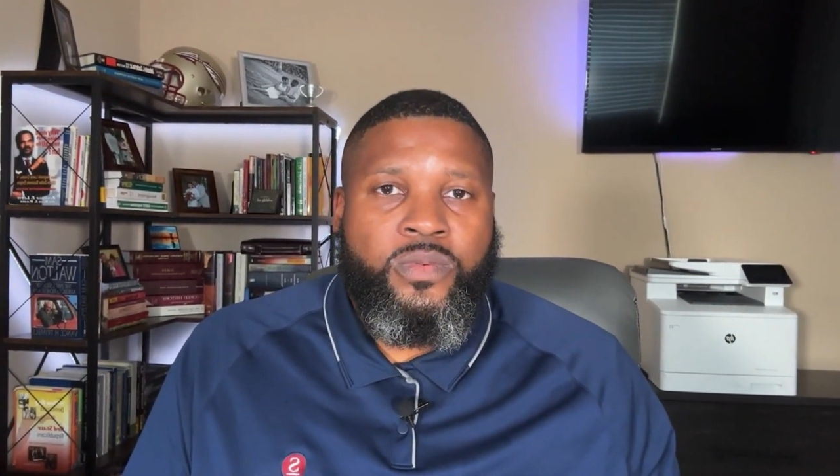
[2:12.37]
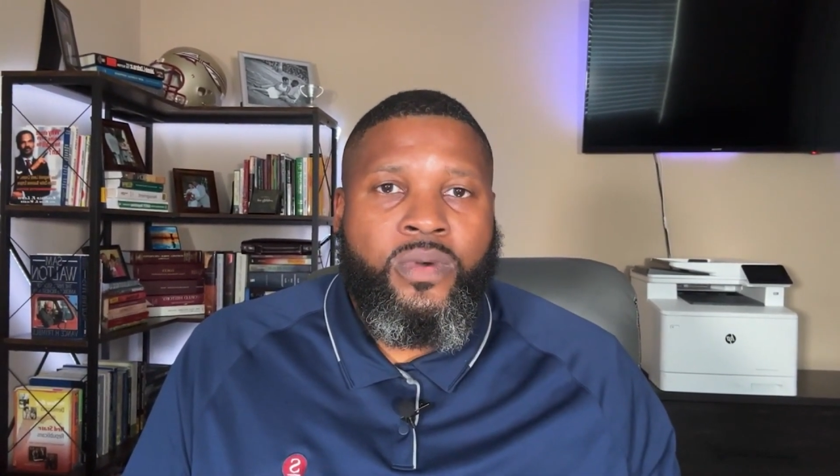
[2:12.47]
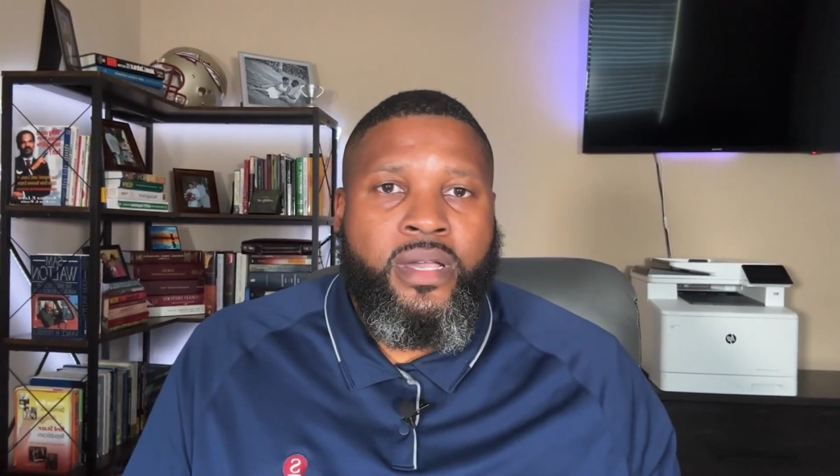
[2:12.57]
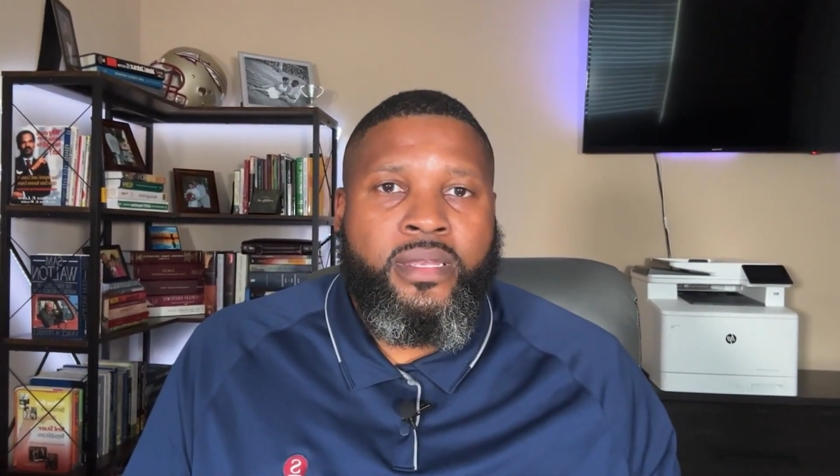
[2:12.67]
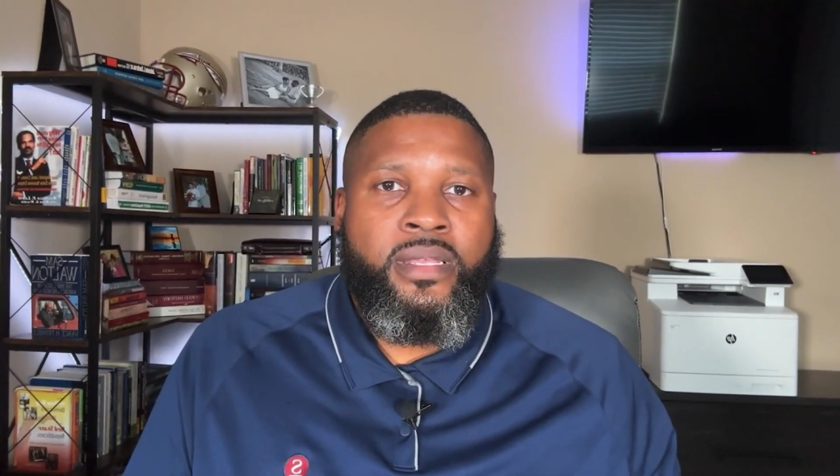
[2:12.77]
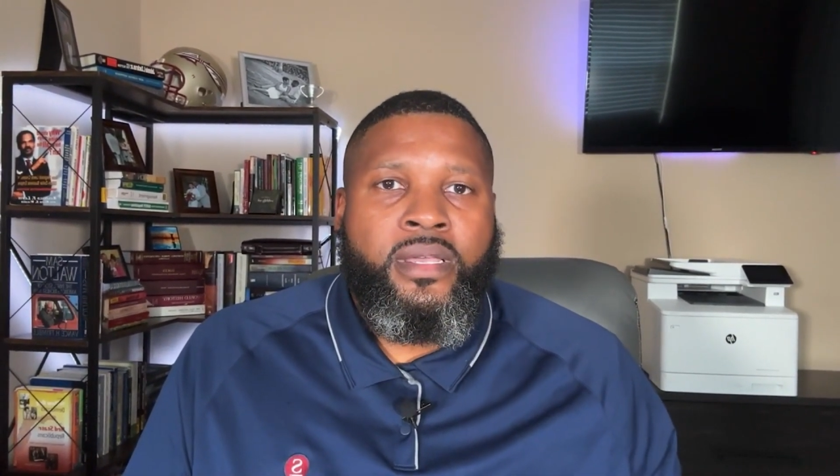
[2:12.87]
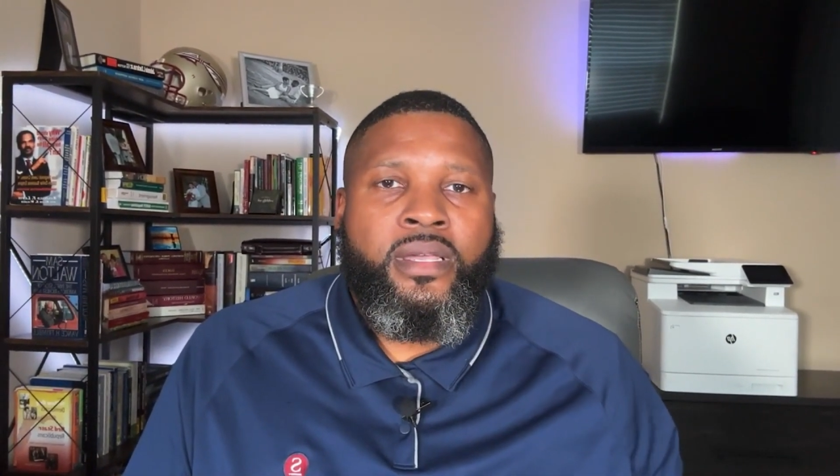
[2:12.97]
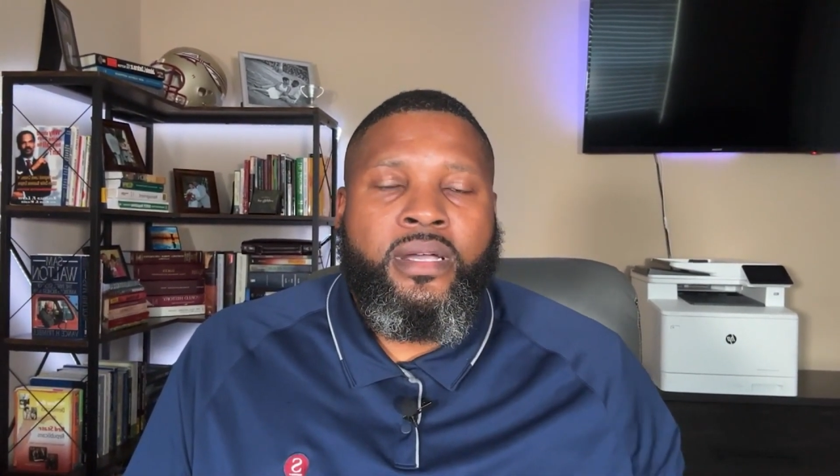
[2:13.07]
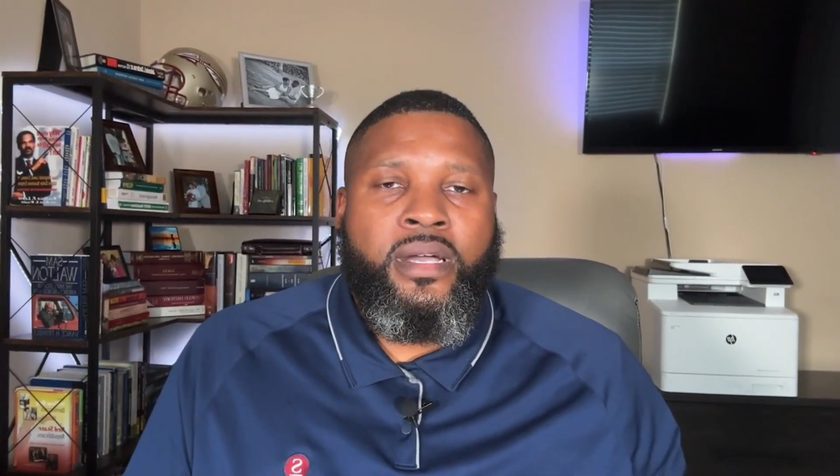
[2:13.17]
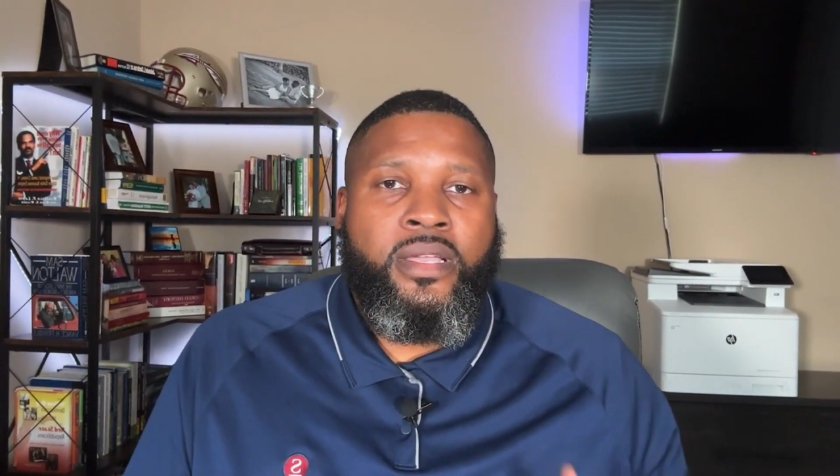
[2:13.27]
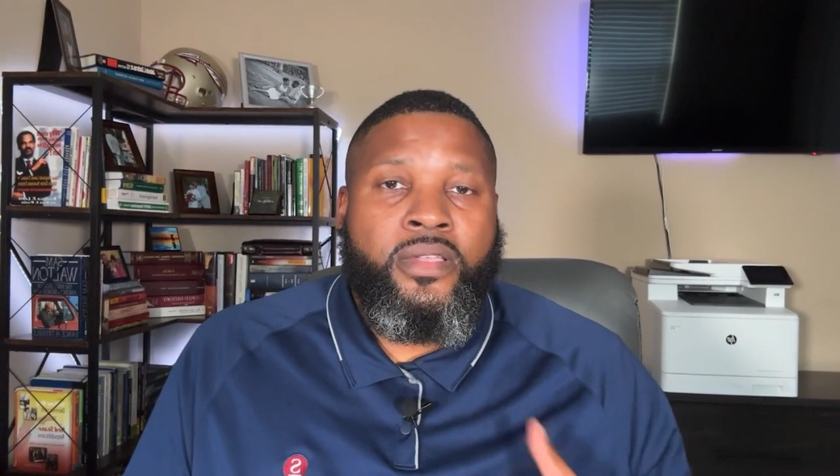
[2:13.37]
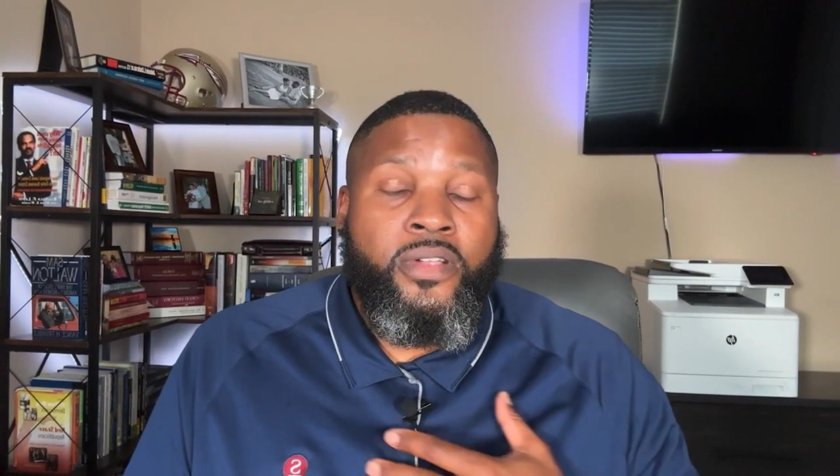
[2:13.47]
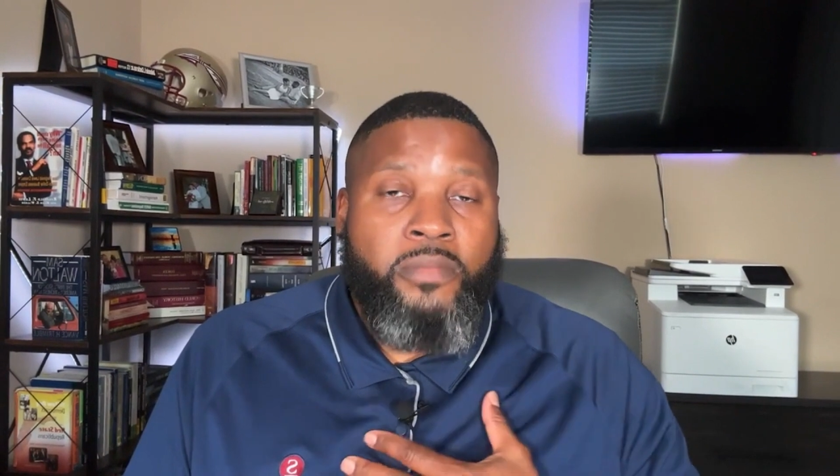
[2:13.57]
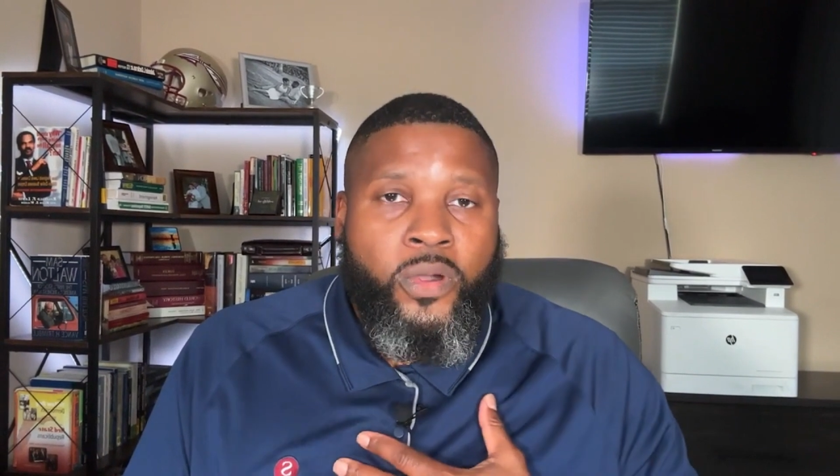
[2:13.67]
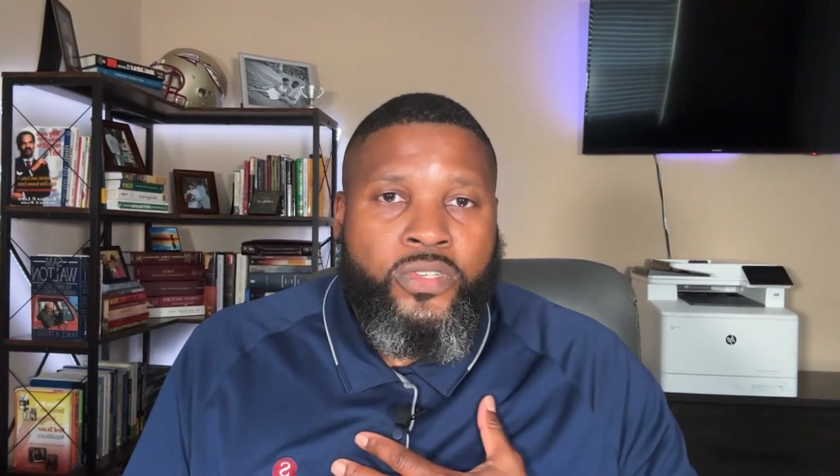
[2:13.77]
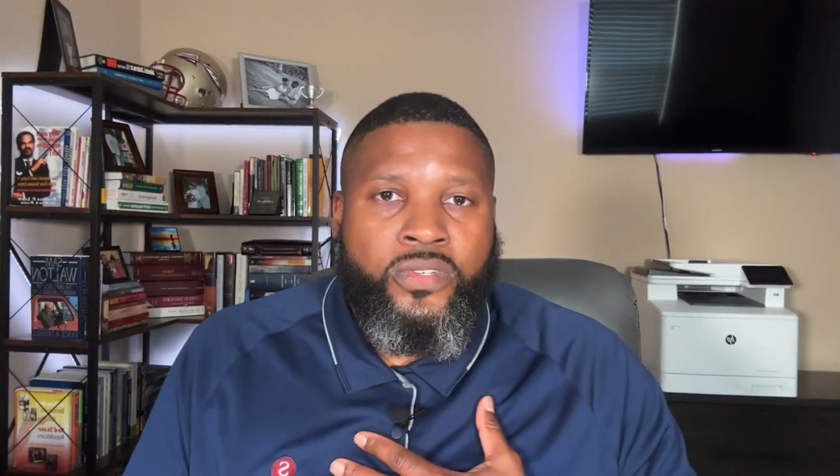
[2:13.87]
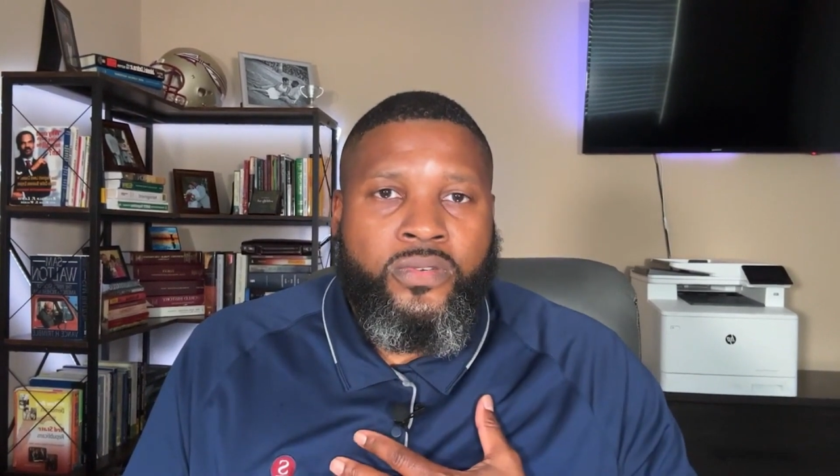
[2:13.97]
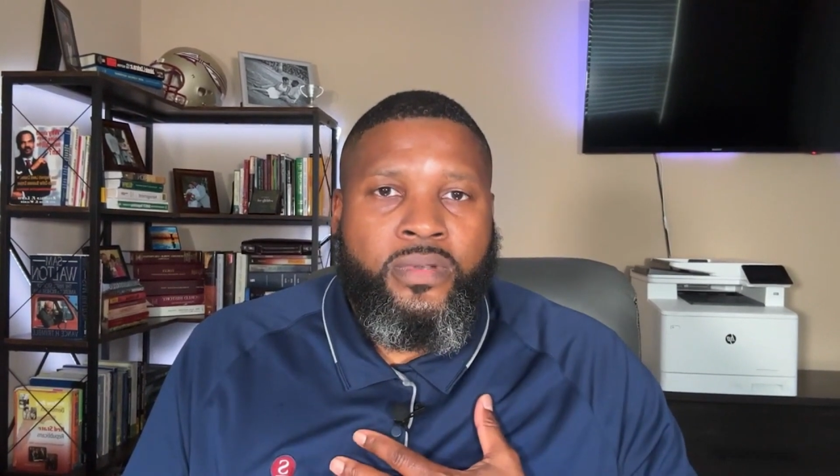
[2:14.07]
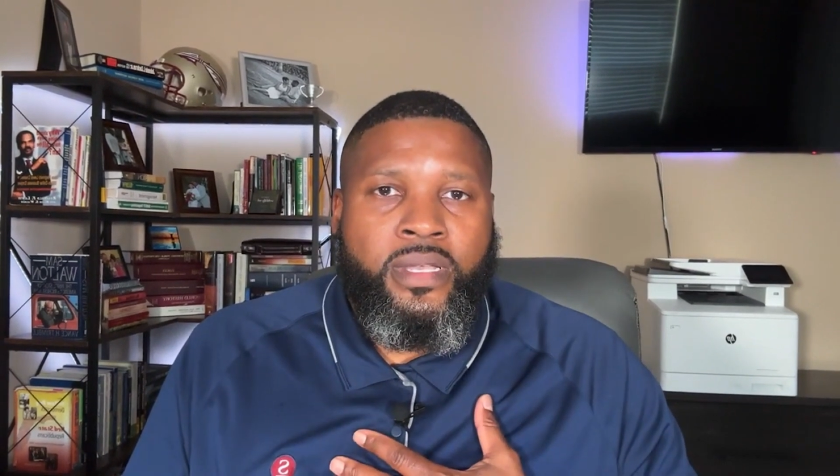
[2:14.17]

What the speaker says: your emotional